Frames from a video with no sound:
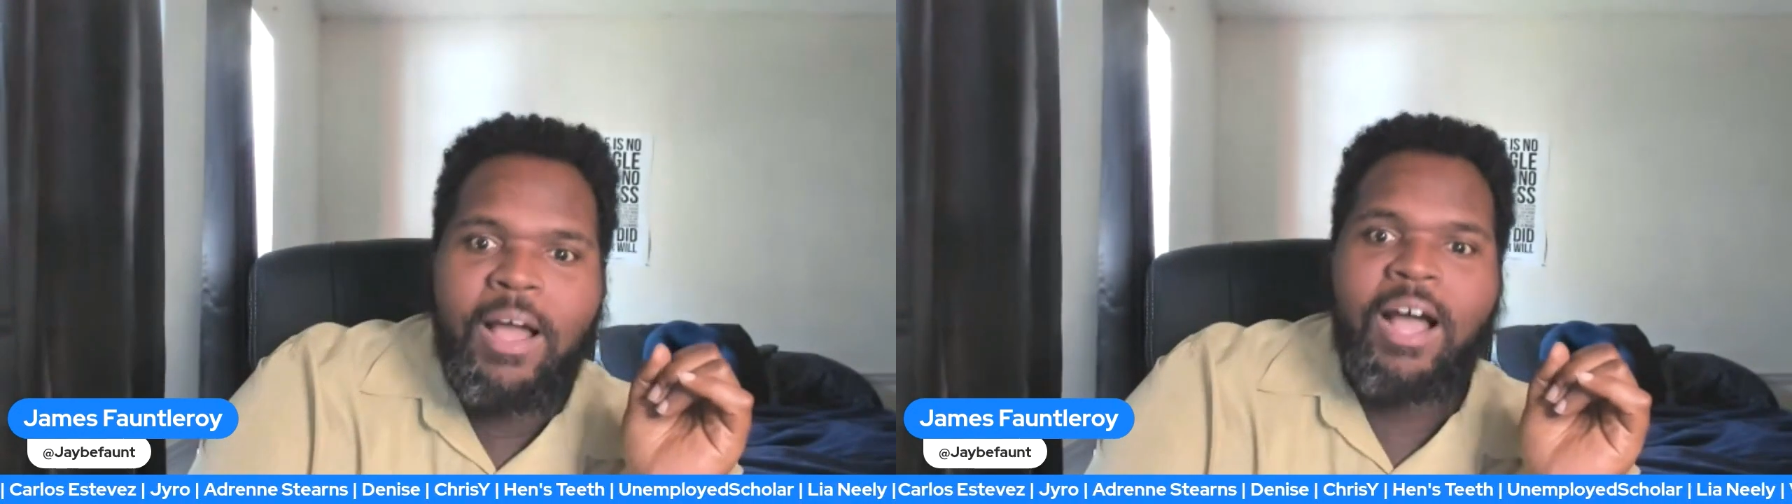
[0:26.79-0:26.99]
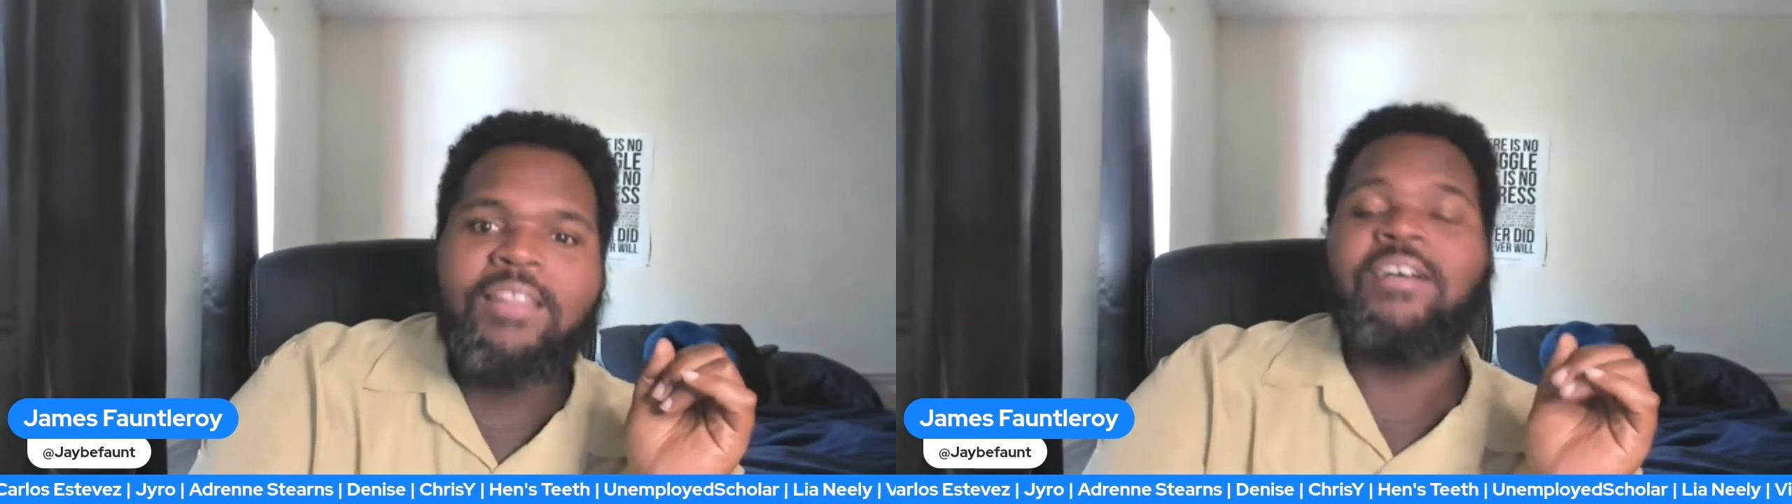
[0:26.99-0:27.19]

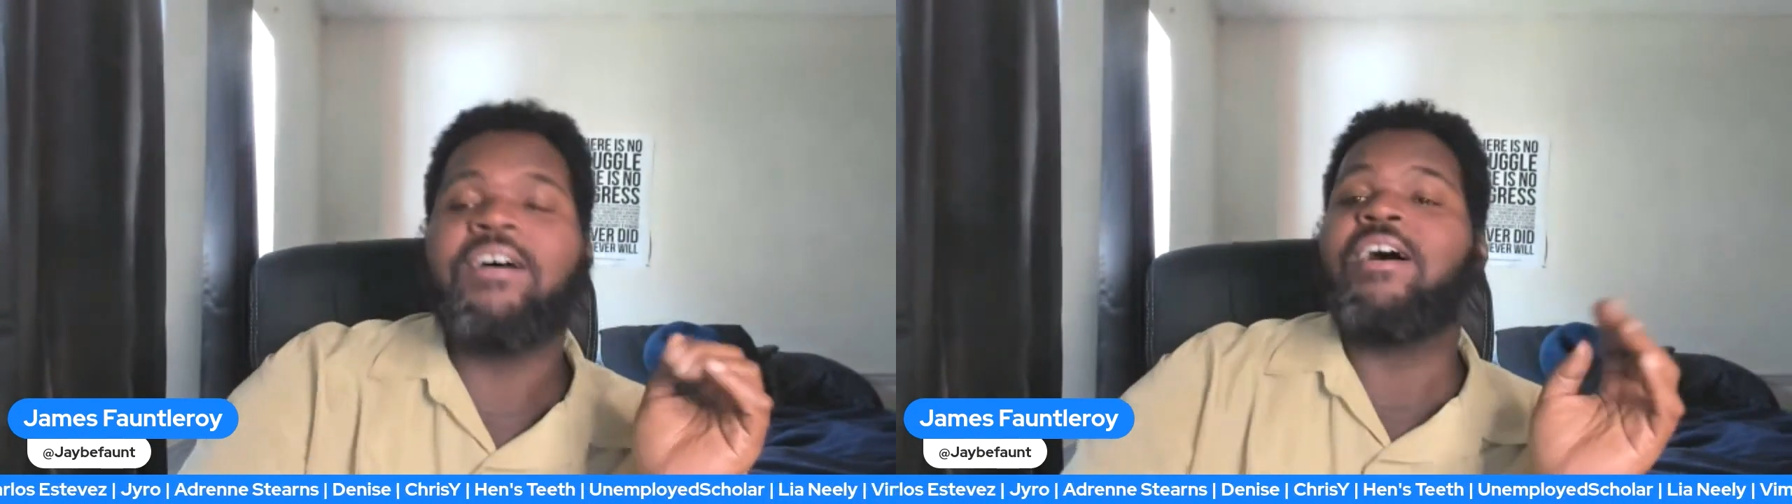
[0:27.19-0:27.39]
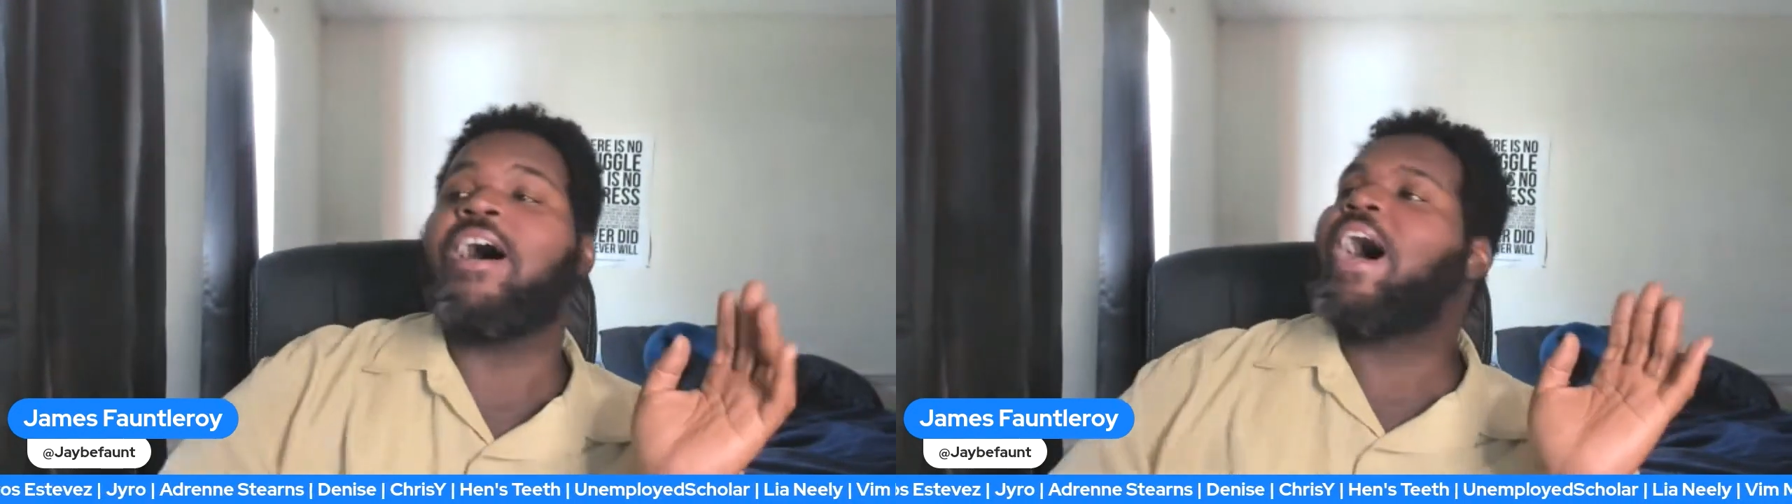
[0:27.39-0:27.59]

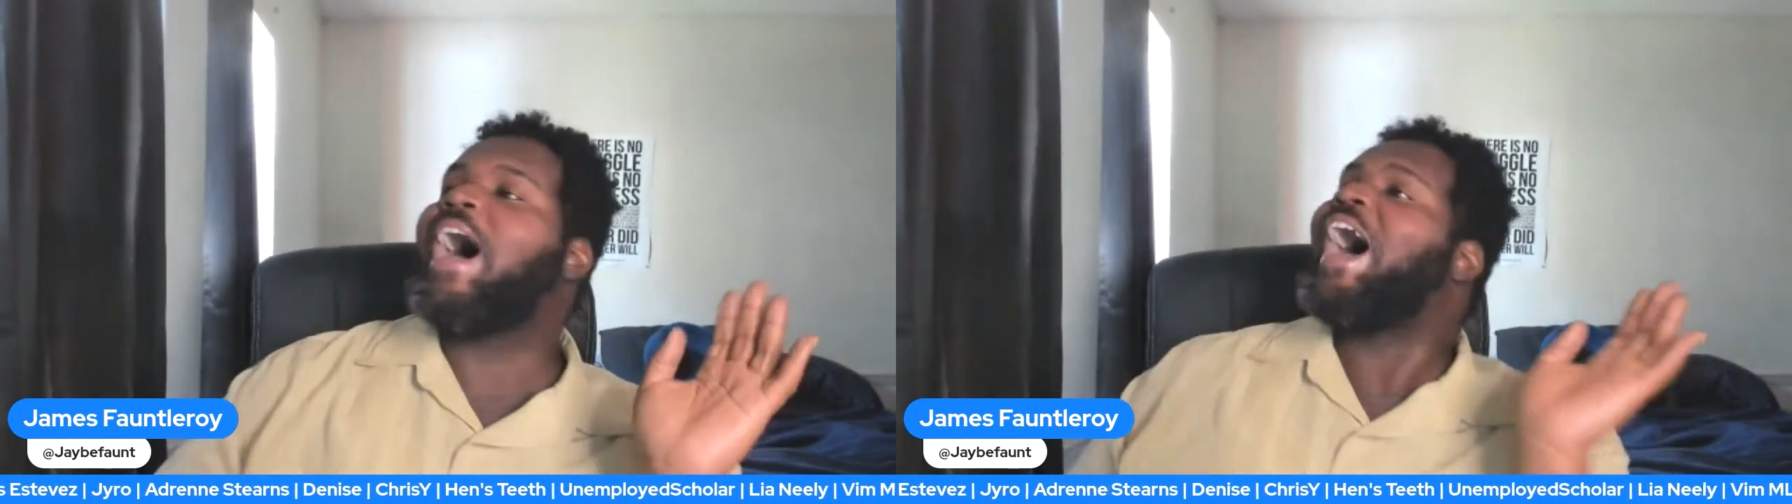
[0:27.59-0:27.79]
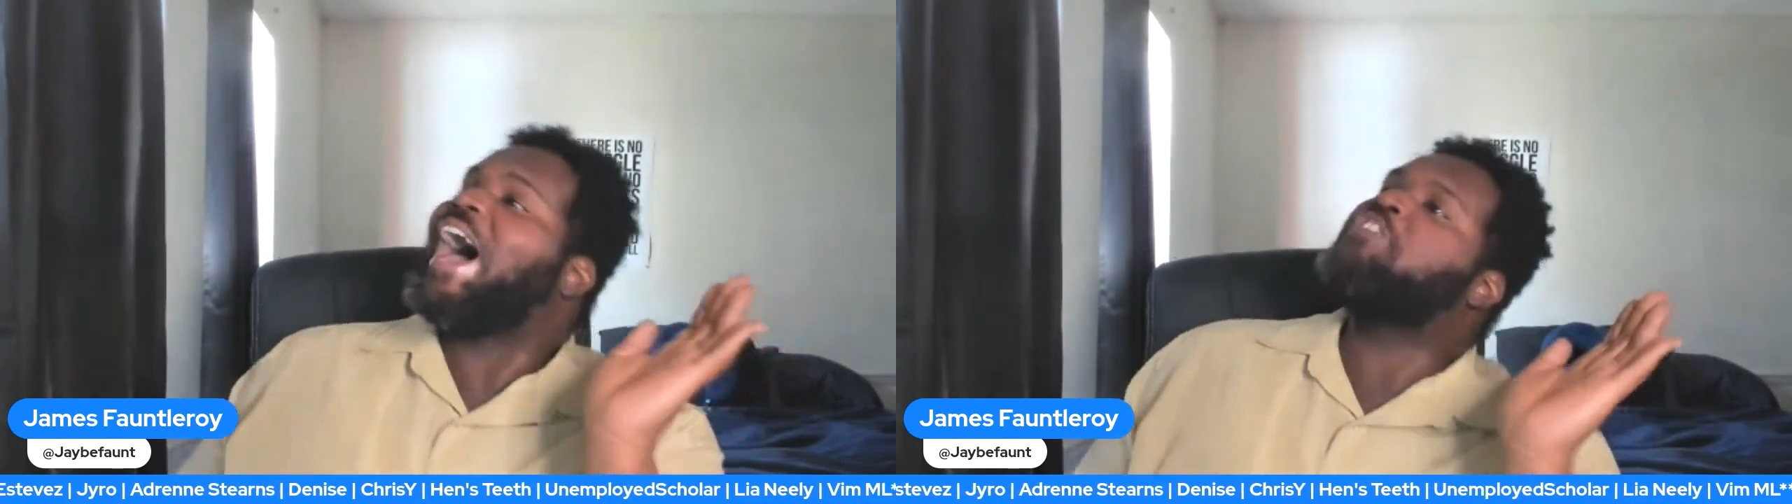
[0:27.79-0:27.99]
Look,
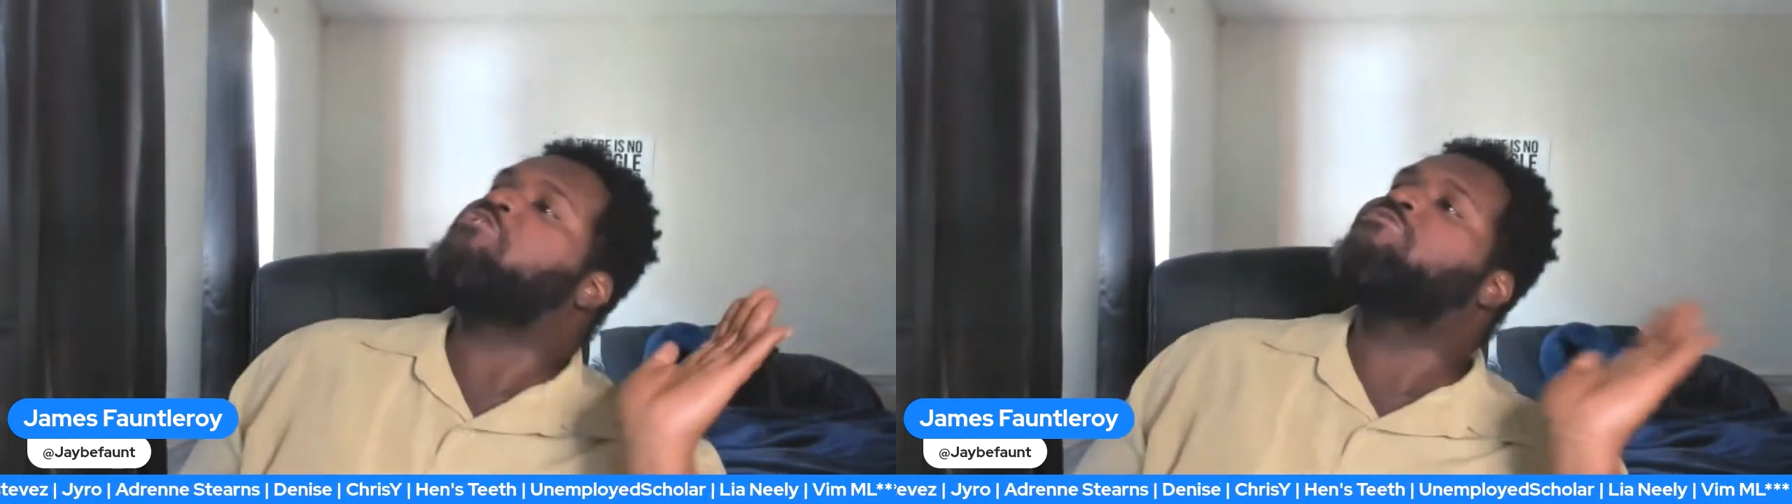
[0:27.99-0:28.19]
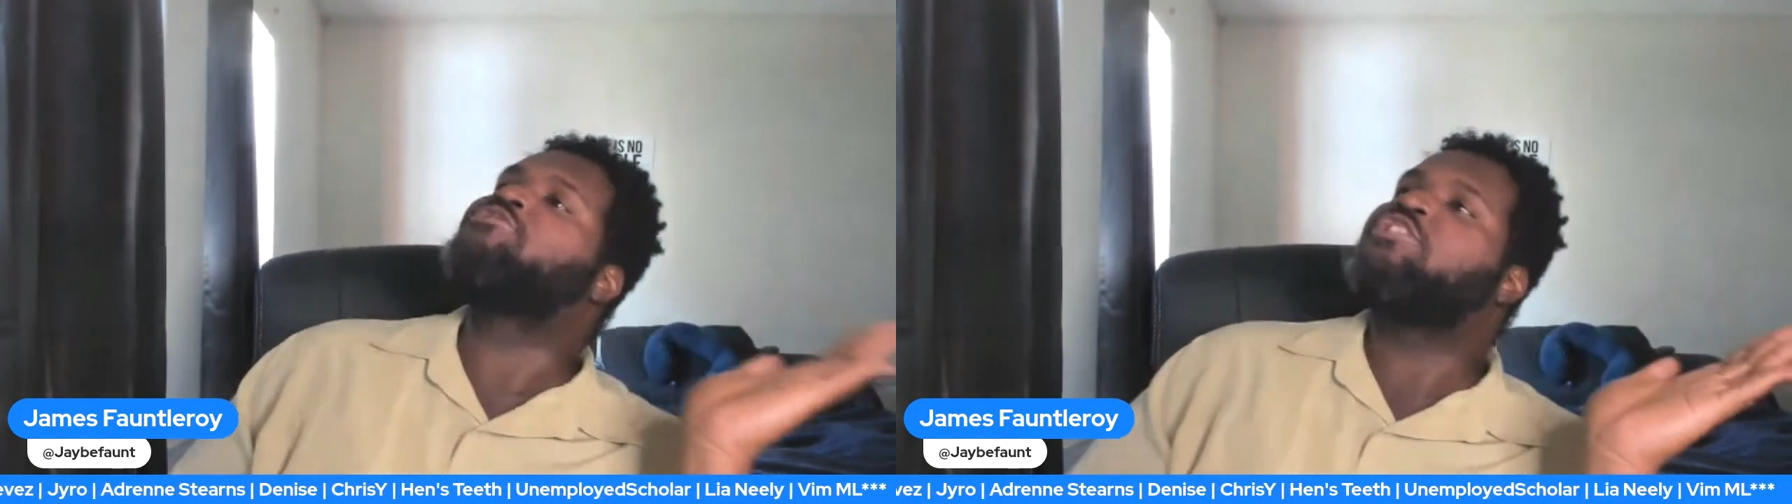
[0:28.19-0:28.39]
I
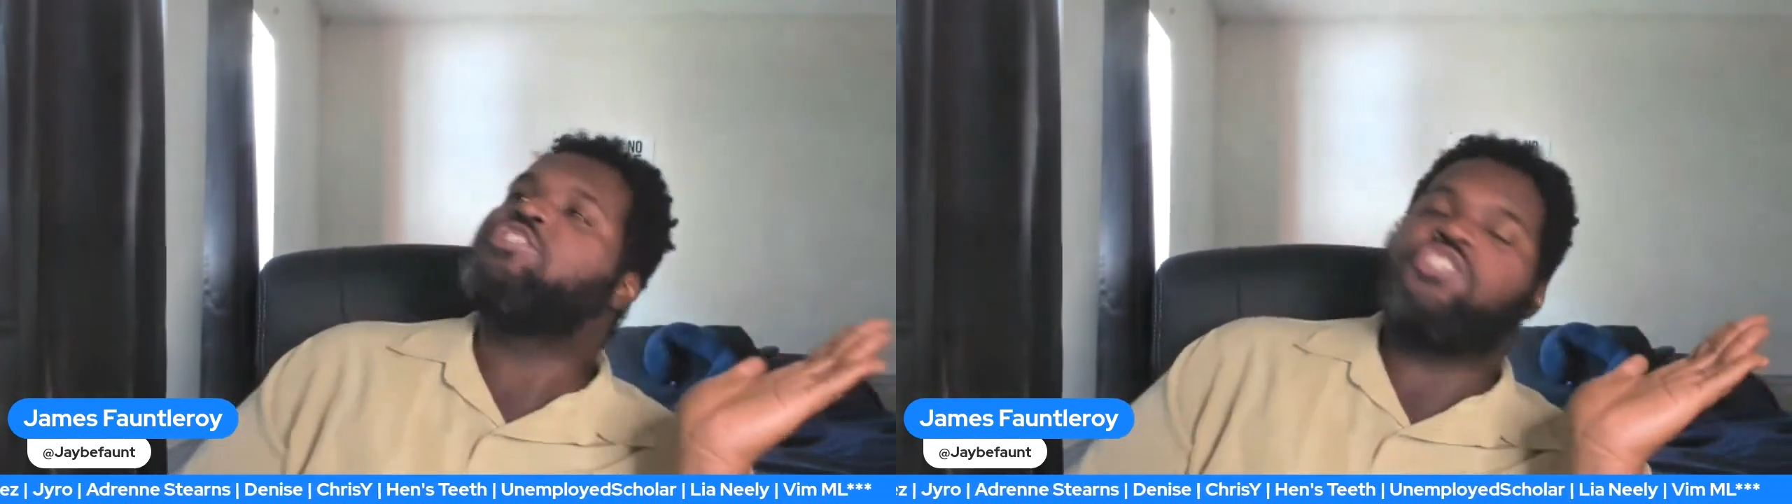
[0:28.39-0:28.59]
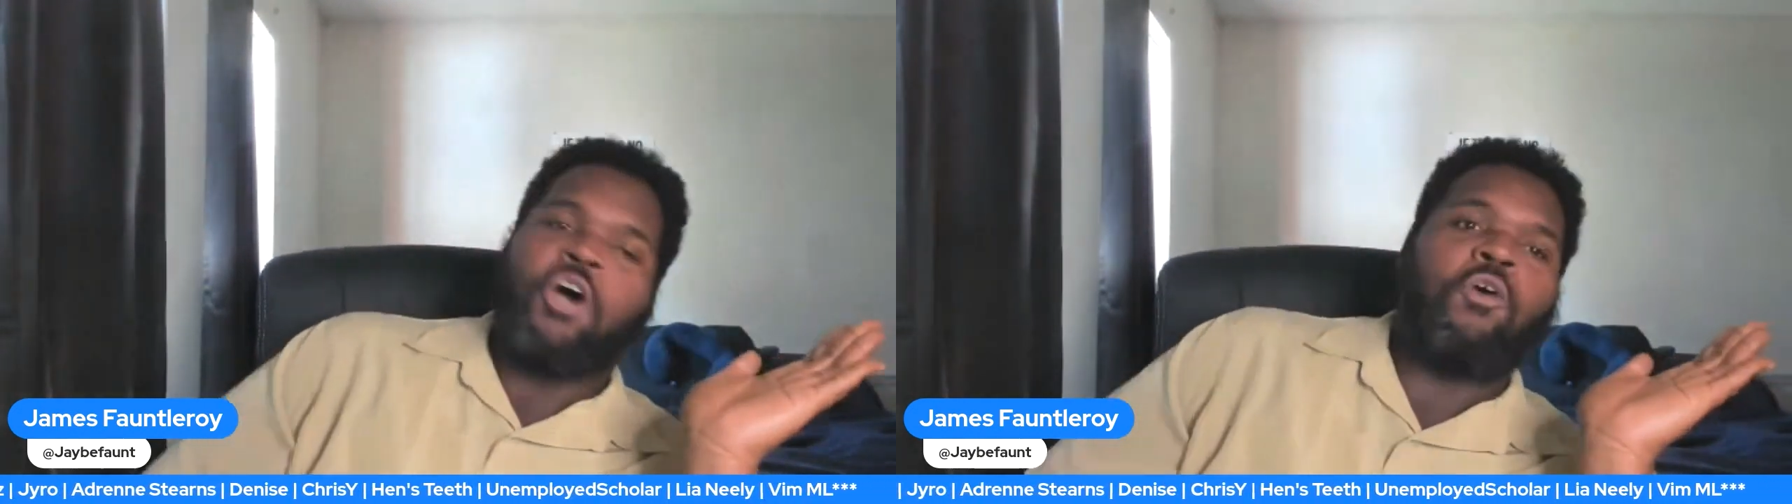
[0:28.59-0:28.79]
usually
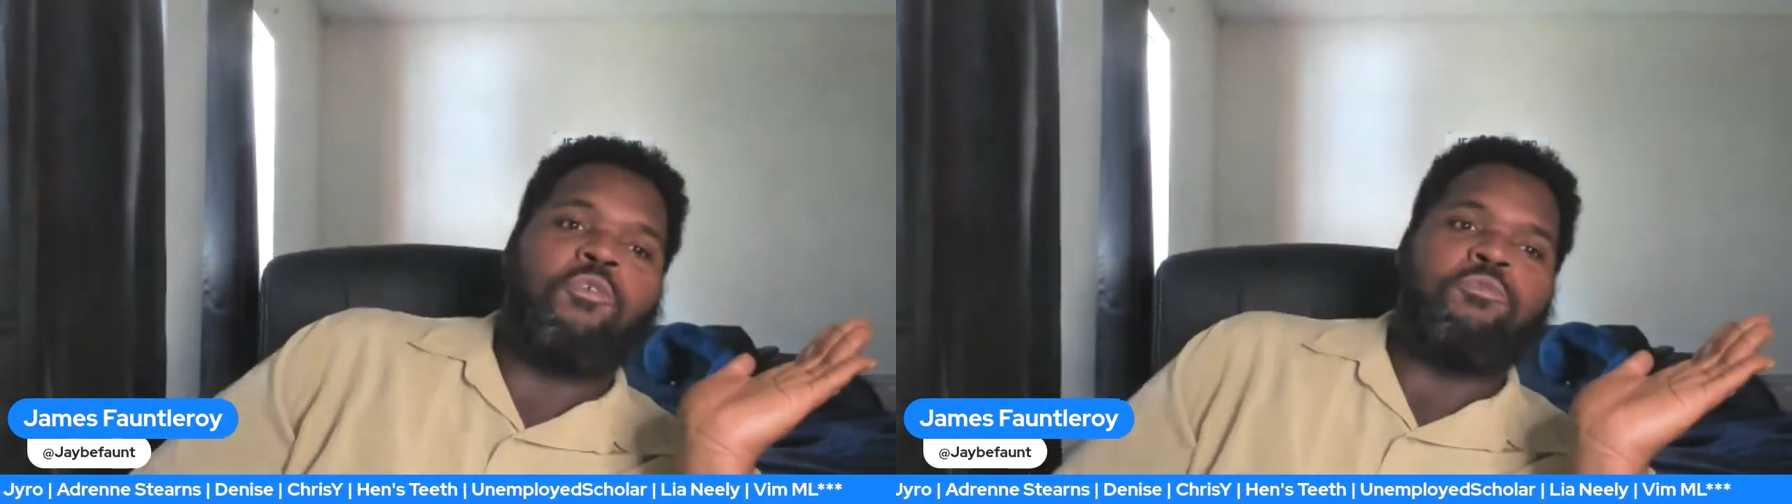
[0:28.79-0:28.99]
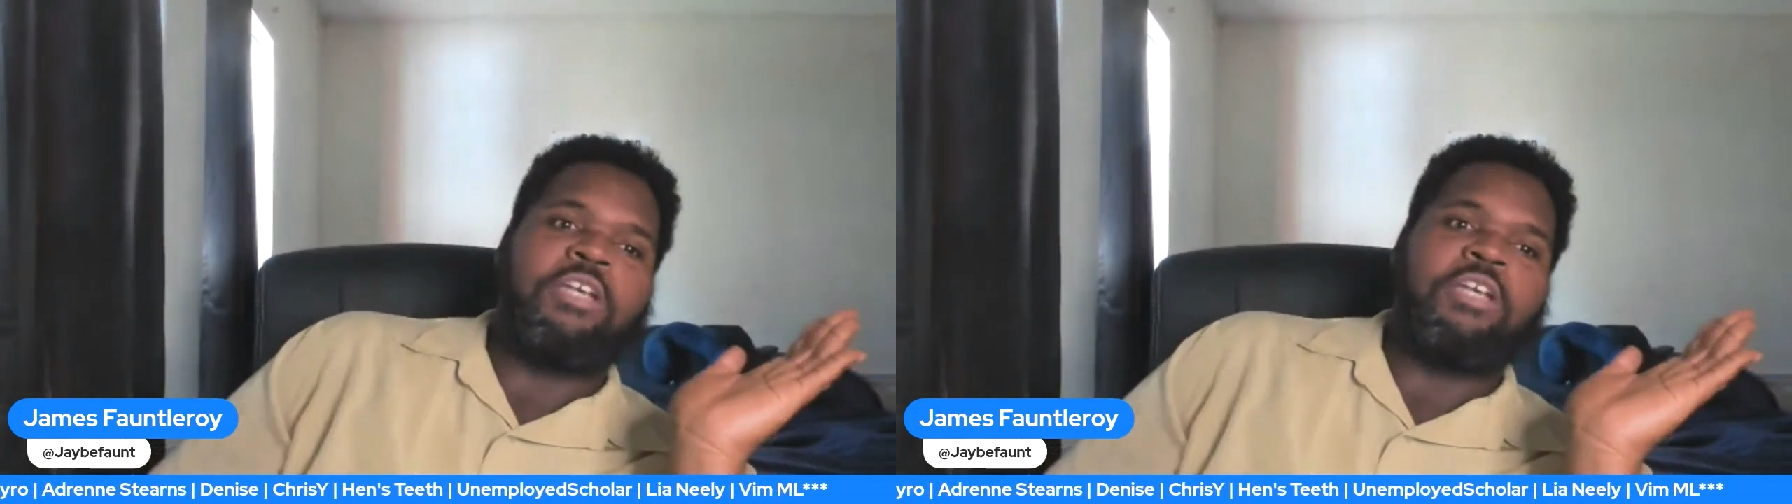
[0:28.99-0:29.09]
don't